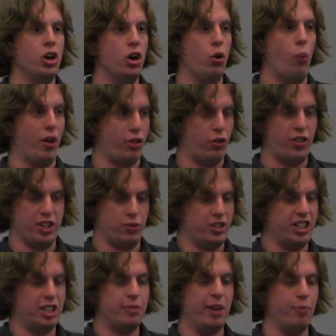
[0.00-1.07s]
Whether this was
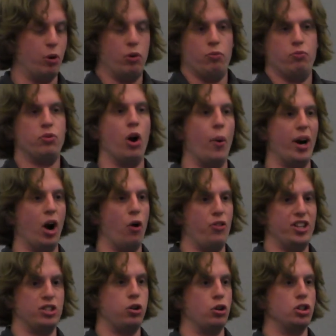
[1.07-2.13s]
just people going, oh,
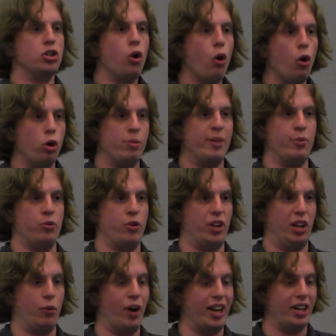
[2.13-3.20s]
this looks cool, people
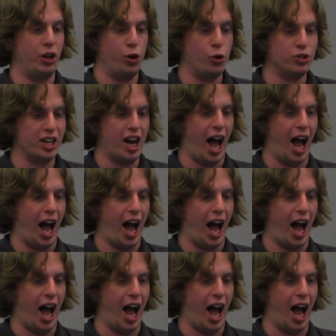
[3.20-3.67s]
really wanted to use it,